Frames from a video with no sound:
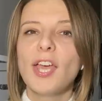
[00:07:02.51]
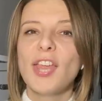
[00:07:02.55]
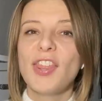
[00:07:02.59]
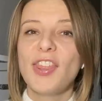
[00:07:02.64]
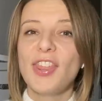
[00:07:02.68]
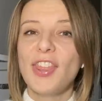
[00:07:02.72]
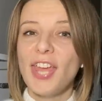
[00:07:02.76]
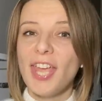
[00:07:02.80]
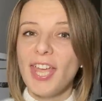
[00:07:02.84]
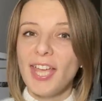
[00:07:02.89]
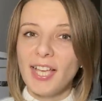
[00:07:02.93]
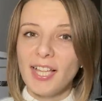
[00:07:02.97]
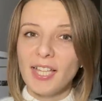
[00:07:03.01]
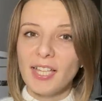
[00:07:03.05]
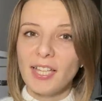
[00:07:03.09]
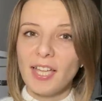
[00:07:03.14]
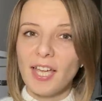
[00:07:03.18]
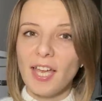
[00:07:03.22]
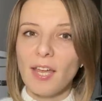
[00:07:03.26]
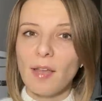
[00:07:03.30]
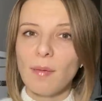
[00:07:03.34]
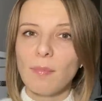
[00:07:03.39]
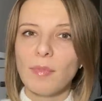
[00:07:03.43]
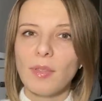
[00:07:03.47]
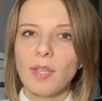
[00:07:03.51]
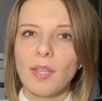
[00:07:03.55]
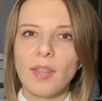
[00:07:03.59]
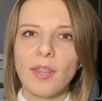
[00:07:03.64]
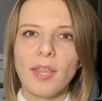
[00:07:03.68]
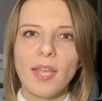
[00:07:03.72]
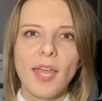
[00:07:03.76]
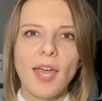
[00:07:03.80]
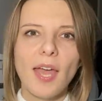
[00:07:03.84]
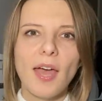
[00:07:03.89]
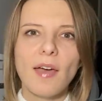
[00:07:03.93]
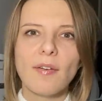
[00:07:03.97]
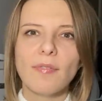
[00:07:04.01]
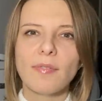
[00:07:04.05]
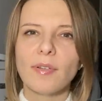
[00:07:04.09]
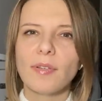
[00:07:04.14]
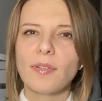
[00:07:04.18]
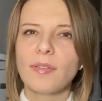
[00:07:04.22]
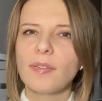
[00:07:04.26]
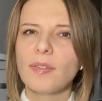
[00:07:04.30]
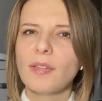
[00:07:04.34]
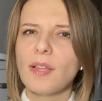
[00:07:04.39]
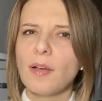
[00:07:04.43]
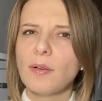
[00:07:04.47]
They claim that they have one
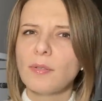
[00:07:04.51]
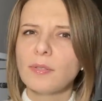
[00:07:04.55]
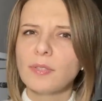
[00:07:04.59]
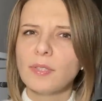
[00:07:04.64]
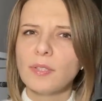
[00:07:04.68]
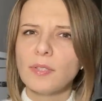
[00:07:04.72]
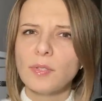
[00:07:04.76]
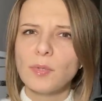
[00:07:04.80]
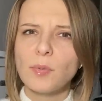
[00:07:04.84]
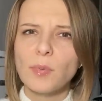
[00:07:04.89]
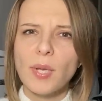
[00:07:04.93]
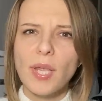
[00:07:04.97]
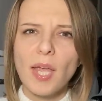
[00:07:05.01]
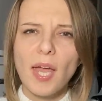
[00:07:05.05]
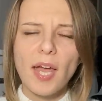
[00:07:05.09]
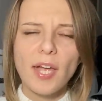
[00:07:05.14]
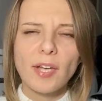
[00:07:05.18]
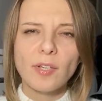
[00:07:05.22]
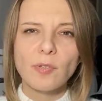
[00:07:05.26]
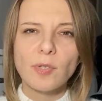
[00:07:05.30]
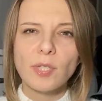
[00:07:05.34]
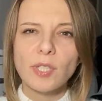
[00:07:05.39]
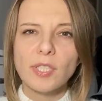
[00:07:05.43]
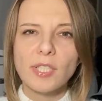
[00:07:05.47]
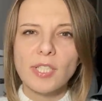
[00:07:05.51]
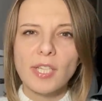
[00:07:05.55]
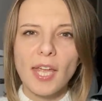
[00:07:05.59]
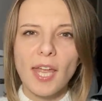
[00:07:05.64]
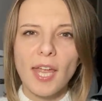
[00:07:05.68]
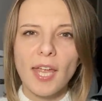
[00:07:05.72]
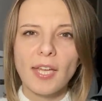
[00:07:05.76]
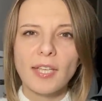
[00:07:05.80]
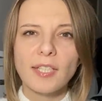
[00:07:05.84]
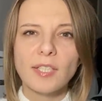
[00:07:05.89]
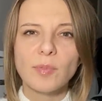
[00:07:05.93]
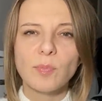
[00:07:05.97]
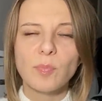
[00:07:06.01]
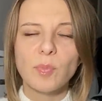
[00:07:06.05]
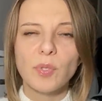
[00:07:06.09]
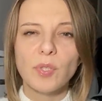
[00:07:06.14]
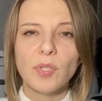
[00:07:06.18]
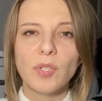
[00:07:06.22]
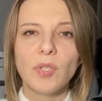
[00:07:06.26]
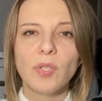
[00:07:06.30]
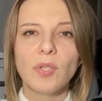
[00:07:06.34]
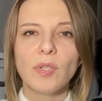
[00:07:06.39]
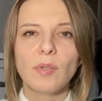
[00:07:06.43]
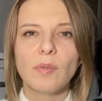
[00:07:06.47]
thousand three hundred tanks,
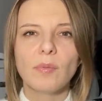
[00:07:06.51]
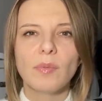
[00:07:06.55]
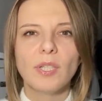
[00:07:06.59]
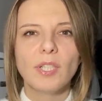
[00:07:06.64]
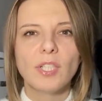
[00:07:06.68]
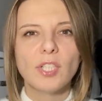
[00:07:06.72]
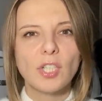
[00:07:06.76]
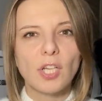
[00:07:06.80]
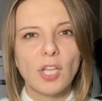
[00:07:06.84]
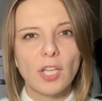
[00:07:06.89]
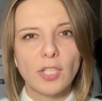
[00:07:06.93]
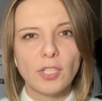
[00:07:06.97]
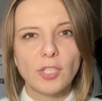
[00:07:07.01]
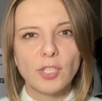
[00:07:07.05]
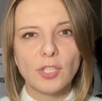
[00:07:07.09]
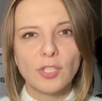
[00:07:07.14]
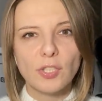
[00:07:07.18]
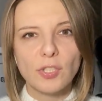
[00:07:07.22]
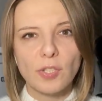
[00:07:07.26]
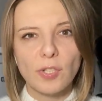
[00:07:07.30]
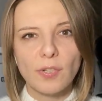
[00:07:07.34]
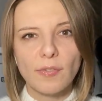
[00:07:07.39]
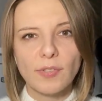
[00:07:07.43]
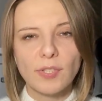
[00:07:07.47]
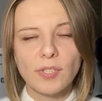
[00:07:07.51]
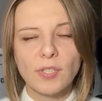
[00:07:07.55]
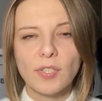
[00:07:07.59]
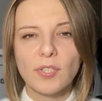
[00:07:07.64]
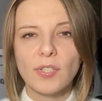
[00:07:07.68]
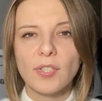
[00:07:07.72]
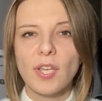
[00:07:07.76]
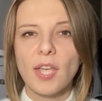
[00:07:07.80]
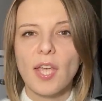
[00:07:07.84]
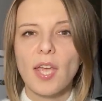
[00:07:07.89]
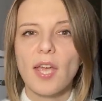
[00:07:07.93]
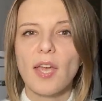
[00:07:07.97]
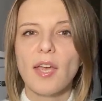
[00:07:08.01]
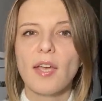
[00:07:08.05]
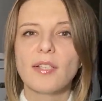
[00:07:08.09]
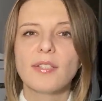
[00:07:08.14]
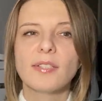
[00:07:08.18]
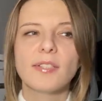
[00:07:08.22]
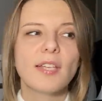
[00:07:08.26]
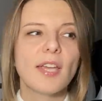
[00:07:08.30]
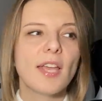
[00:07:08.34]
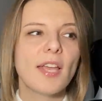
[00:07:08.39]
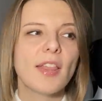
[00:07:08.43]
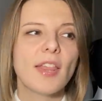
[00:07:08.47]
but intelligence services ha
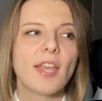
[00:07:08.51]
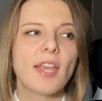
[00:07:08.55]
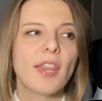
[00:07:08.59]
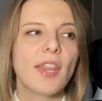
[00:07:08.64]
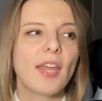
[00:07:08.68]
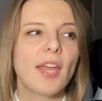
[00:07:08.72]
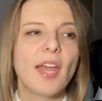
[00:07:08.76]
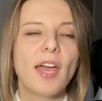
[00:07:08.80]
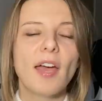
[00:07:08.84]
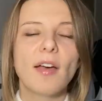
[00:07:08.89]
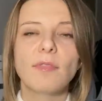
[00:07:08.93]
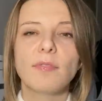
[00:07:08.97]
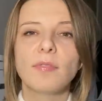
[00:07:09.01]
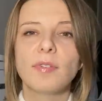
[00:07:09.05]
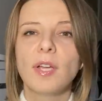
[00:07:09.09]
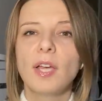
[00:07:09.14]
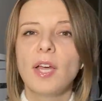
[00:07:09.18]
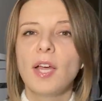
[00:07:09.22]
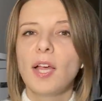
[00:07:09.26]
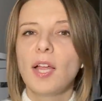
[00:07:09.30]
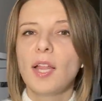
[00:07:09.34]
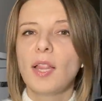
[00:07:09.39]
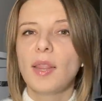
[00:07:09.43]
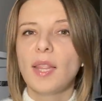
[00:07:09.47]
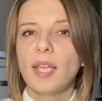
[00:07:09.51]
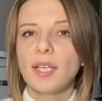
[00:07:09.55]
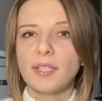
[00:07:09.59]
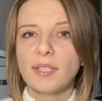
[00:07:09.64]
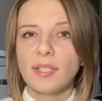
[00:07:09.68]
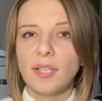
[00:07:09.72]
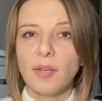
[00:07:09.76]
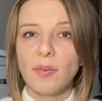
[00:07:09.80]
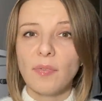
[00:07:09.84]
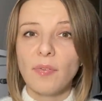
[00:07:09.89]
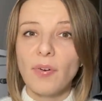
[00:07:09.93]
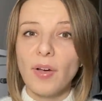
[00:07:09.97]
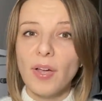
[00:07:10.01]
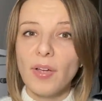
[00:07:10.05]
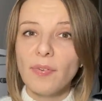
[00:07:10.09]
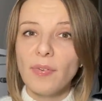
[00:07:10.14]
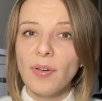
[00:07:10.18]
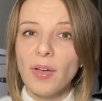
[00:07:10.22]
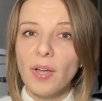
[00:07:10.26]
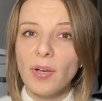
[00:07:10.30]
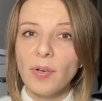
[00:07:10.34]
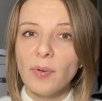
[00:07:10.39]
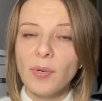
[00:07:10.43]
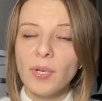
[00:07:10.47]
say that they have less than five
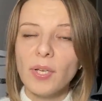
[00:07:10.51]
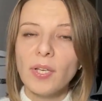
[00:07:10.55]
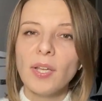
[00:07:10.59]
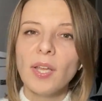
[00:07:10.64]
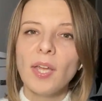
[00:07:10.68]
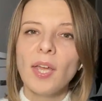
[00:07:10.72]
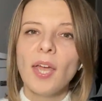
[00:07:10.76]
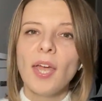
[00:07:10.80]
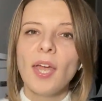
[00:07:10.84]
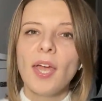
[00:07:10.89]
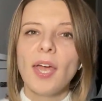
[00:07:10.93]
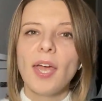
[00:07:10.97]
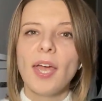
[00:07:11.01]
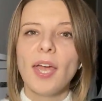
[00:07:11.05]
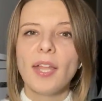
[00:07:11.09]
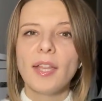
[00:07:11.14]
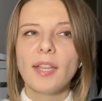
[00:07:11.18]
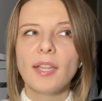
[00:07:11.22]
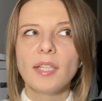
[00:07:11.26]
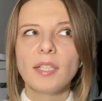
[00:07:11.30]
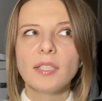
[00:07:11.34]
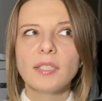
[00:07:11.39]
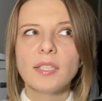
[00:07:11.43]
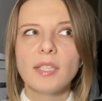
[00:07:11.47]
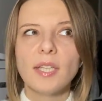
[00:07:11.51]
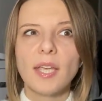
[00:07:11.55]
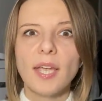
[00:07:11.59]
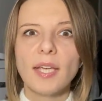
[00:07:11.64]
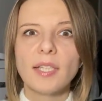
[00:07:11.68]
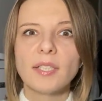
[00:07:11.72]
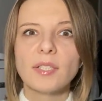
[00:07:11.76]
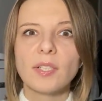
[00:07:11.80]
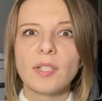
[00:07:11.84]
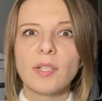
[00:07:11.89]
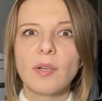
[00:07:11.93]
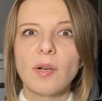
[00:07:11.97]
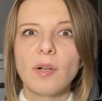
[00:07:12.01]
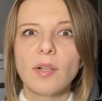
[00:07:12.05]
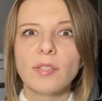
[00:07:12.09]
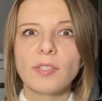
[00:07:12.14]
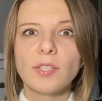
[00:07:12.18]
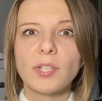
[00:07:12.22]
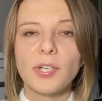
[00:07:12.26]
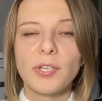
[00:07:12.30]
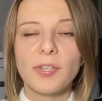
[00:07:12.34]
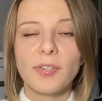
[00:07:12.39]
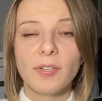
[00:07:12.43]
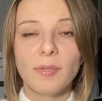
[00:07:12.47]
hundred, and these tanks are
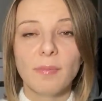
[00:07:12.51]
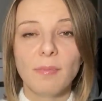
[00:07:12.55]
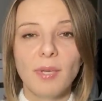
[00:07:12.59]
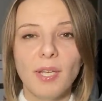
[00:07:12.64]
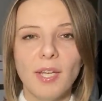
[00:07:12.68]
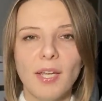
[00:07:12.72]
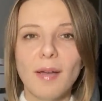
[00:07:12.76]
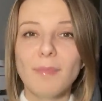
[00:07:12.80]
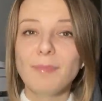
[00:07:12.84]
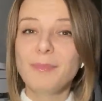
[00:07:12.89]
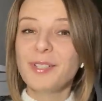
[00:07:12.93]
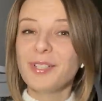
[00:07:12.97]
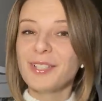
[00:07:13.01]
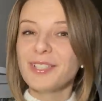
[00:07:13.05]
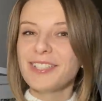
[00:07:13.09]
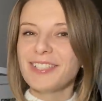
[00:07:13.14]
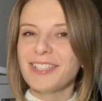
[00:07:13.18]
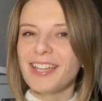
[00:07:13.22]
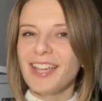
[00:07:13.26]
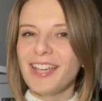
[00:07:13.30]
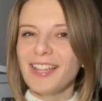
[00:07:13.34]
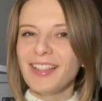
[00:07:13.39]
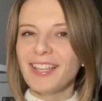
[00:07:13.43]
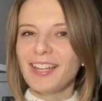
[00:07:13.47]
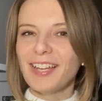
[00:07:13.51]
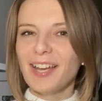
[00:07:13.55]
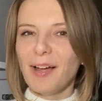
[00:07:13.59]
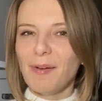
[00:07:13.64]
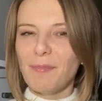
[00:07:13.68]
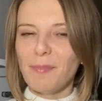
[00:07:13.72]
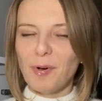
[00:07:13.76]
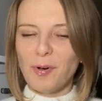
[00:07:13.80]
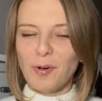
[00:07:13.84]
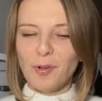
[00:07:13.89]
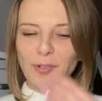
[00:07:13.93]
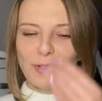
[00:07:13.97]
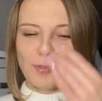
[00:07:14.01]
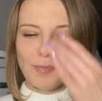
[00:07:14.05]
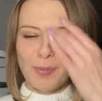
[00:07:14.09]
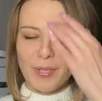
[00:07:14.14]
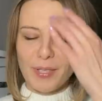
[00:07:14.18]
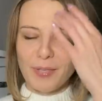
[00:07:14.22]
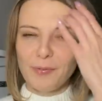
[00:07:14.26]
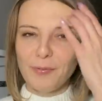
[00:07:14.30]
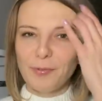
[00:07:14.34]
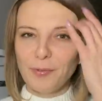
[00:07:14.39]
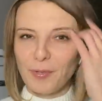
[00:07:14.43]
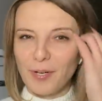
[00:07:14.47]
older than me. I'm not saying that I'm old,
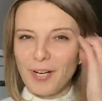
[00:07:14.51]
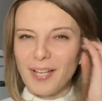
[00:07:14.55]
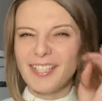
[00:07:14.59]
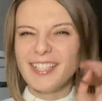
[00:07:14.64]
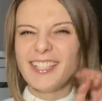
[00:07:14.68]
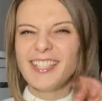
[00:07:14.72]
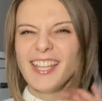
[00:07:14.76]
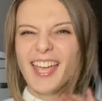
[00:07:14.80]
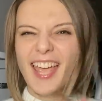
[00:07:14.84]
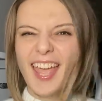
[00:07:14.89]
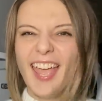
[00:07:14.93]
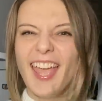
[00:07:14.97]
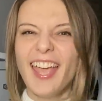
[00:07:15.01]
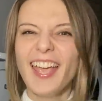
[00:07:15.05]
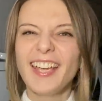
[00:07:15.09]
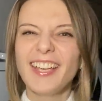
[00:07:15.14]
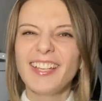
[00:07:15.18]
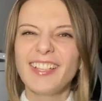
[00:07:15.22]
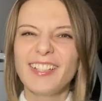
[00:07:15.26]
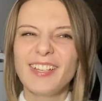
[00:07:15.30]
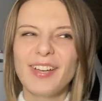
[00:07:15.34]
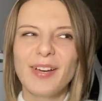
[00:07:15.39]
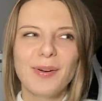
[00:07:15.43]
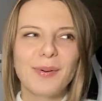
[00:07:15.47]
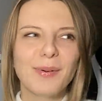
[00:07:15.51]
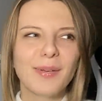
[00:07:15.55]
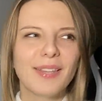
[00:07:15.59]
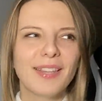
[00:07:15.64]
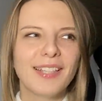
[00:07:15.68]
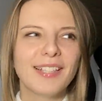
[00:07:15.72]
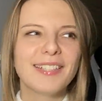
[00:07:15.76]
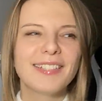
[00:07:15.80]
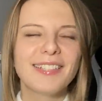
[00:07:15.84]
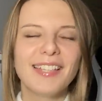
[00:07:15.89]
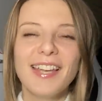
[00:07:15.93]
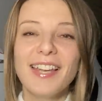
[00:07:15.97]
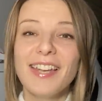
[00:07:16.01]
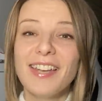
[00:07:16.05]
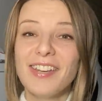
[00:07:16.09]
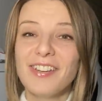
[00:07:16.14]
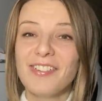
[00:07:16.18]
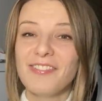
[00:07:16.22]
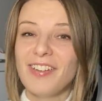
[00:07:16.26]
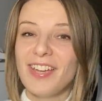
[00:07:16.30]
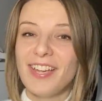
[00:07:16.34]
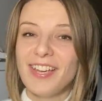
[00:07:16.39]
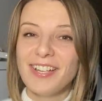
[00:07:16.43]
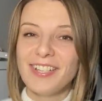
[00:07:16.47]
but for a tank, you know, with these
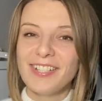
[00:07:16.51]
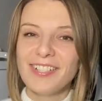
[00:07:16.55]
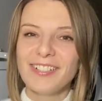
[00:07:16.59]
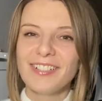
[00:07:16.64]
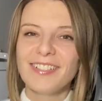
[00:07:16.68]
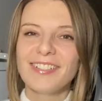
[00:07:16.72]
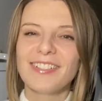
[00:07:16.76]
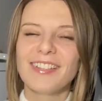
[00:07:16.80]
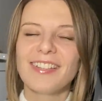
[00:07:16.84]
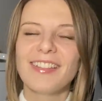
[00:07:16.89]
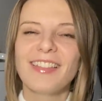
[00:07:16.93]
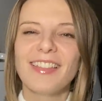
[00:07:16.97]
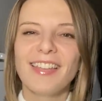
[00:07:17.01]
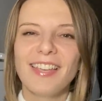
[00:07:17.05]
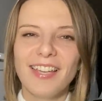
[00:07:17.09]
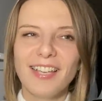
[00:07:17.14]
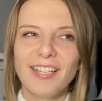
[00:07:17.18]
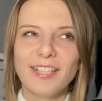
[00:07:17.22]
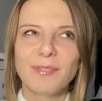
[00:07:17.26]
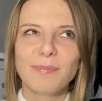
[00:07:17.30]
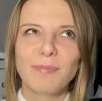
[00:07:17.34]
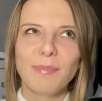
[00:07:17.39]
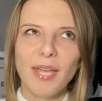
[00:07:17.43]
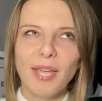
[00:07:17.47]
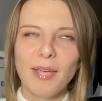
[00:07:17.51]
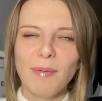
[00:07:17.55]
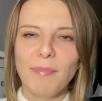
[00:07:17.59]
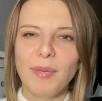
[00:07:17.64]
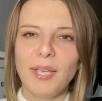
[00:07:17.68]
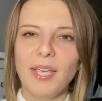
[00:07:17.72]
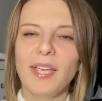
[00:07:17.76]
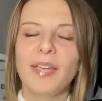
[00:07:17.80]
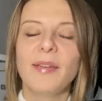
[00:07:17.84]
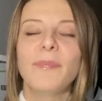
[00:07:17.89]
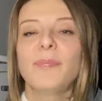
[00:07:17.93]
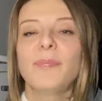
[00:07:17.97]
innovations and things, maybe.